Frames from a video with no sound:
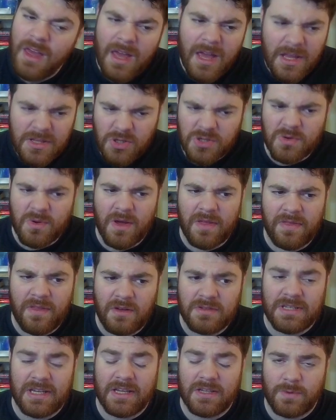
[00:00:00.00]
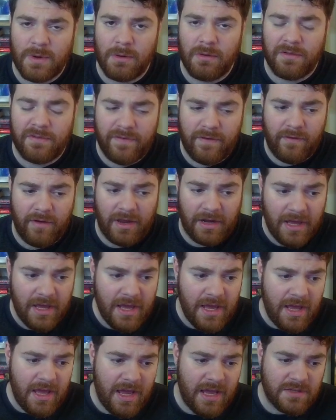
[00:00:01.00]
It's also worth noting as well with Firion,
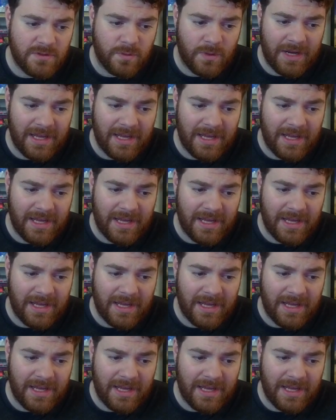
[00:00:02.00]
it's when